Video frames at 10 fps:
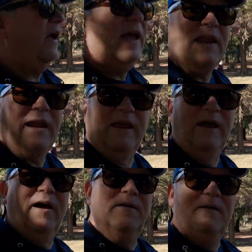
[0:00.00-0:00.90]

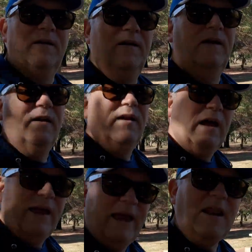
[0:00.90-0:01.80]

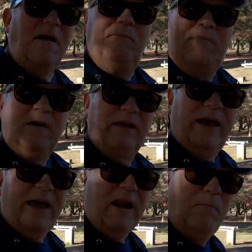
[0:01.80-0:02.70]
had
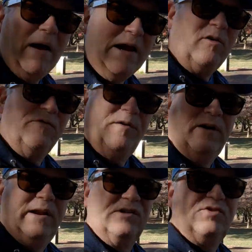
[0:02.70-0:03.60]
a microphone, an
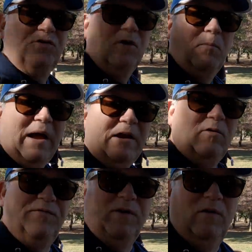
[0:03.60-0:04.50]
external
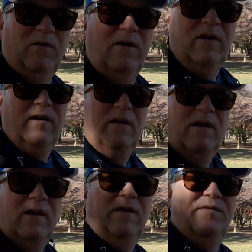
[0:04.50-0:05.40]
microphone
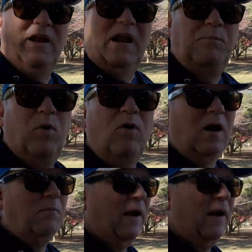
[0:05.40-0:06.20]
that I'd put on my